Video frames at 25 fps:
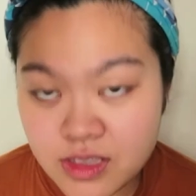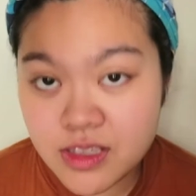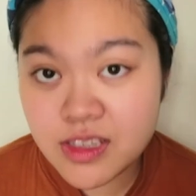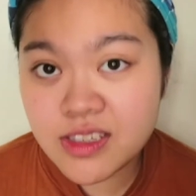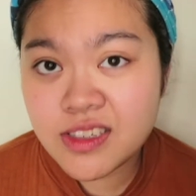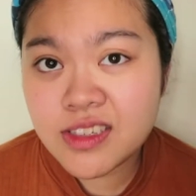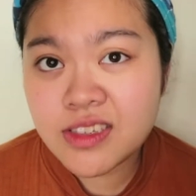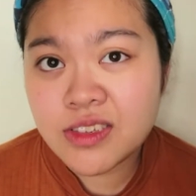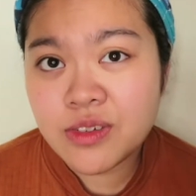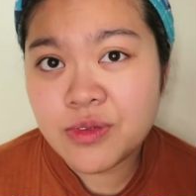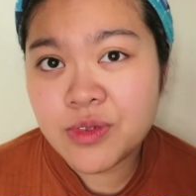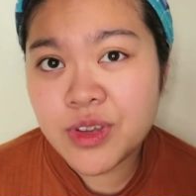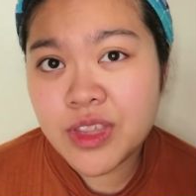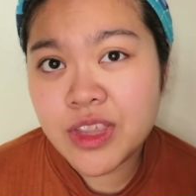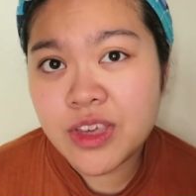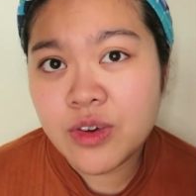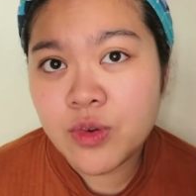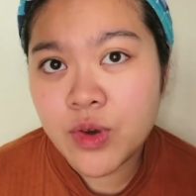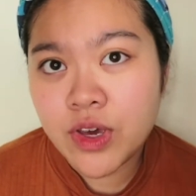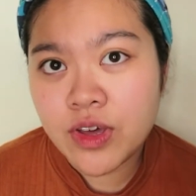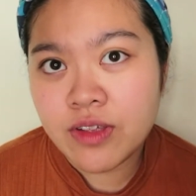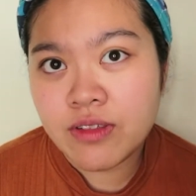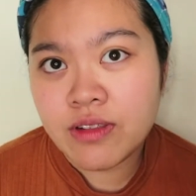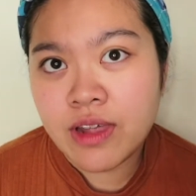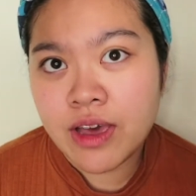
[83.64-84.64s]
This is a really
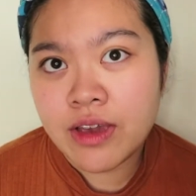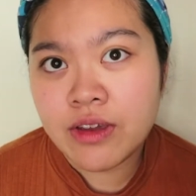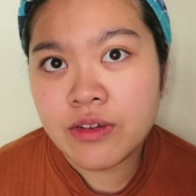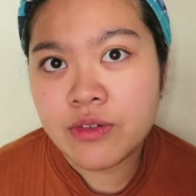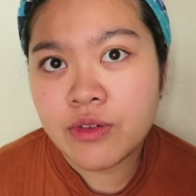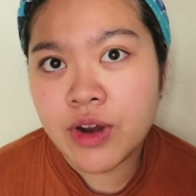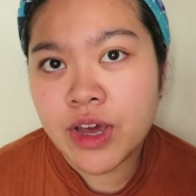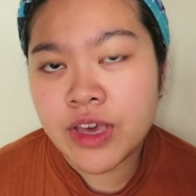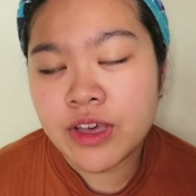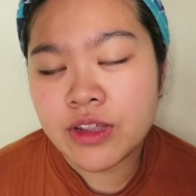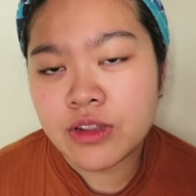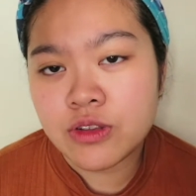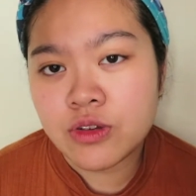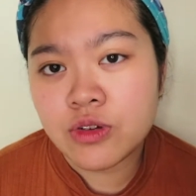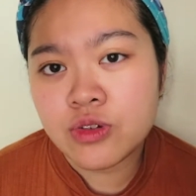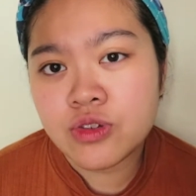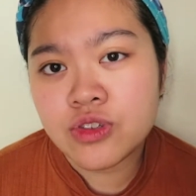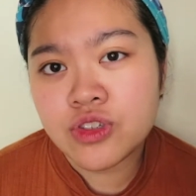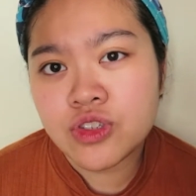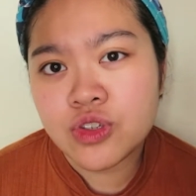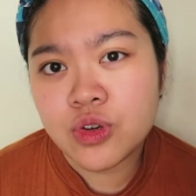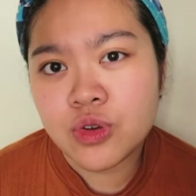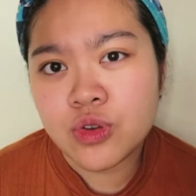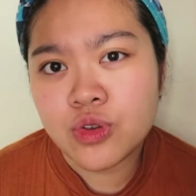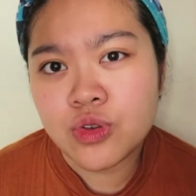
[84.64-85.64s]
quick Raya look,
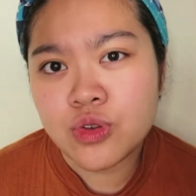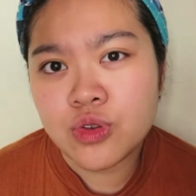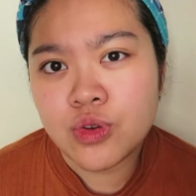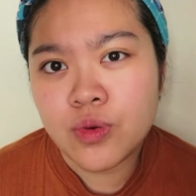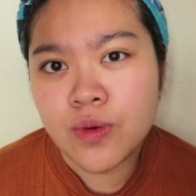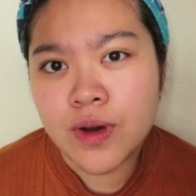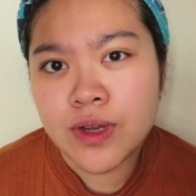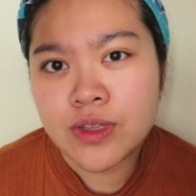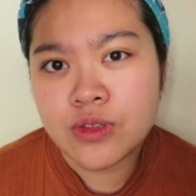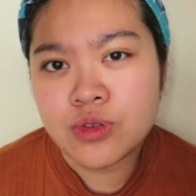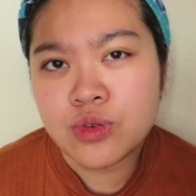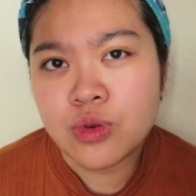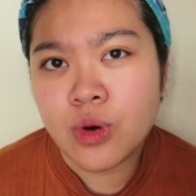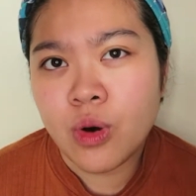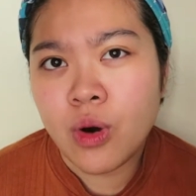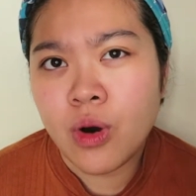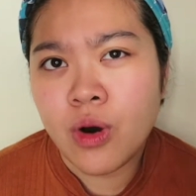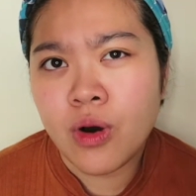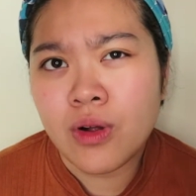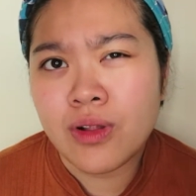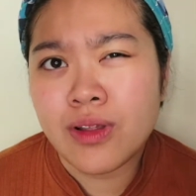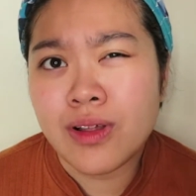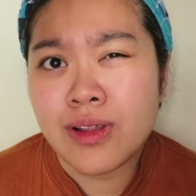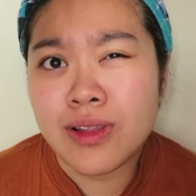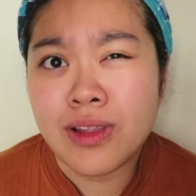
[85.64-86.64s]
so you don't want to
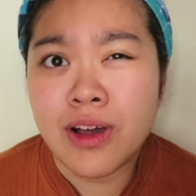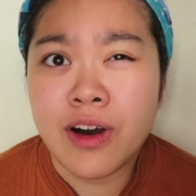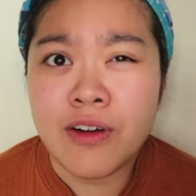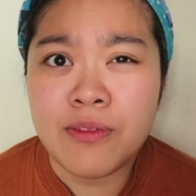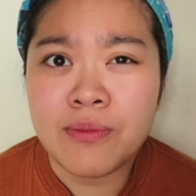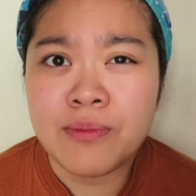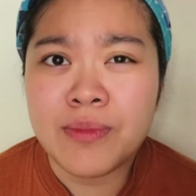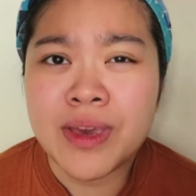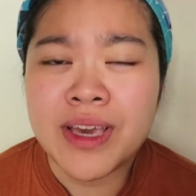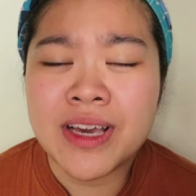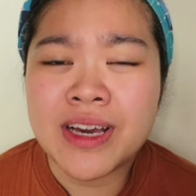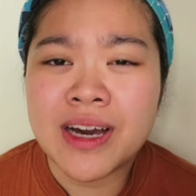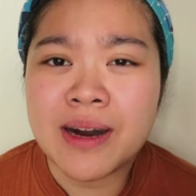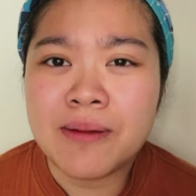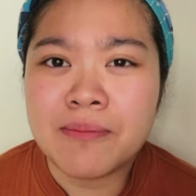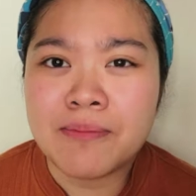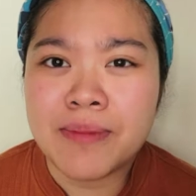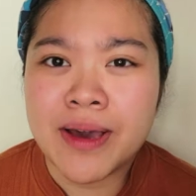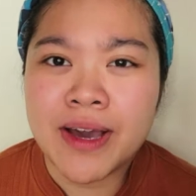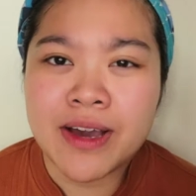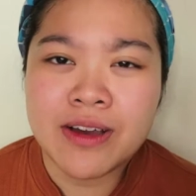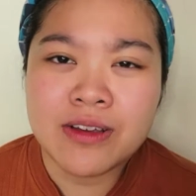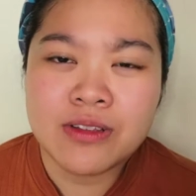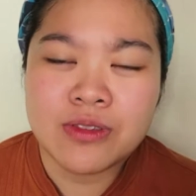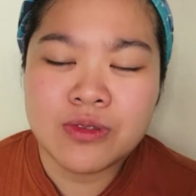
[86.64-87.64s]
haul a lot of makeup
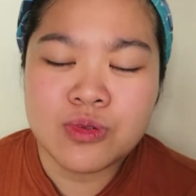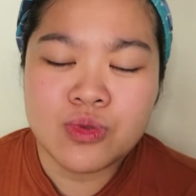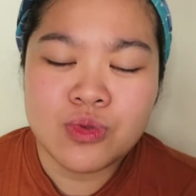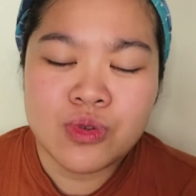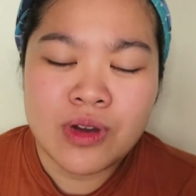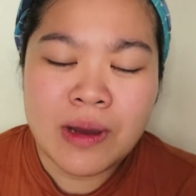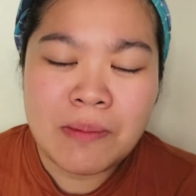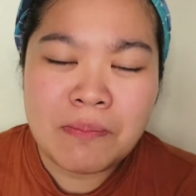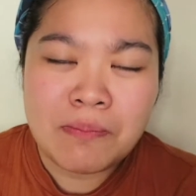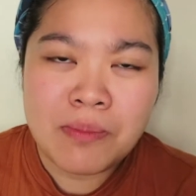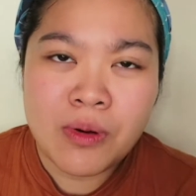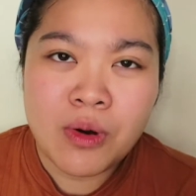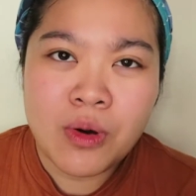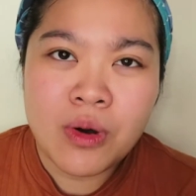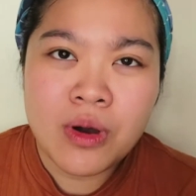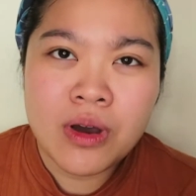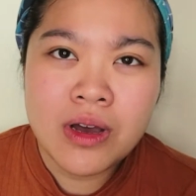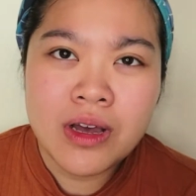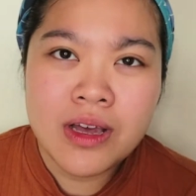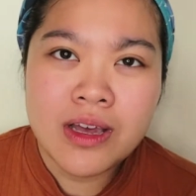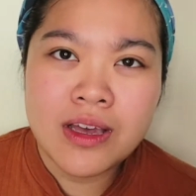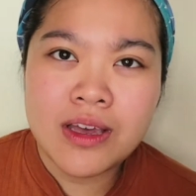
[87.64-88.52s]
back to kampong.